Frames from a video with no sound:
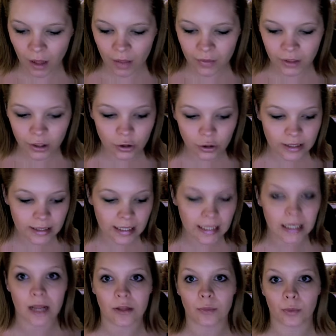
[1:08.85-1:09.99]
And then you'll just need
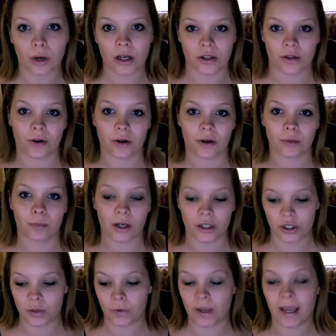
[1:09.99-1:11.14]
another brush, a third
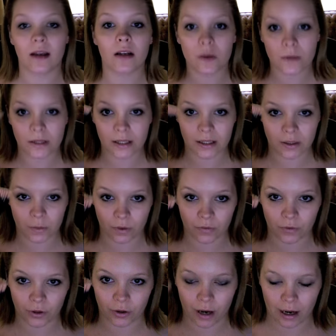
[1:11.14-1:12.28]
brush. You can use this one
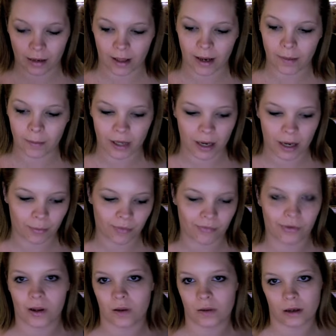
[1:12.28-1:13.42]
for your highlight, but I
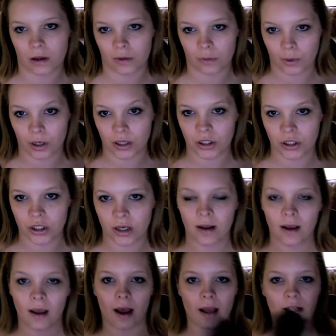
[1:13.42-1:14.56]
prefer to use another brush.
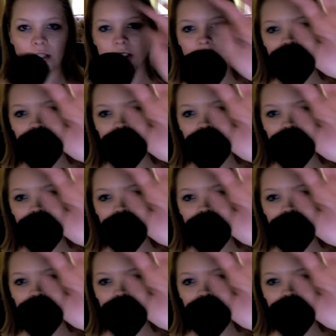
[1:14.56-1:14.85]
I just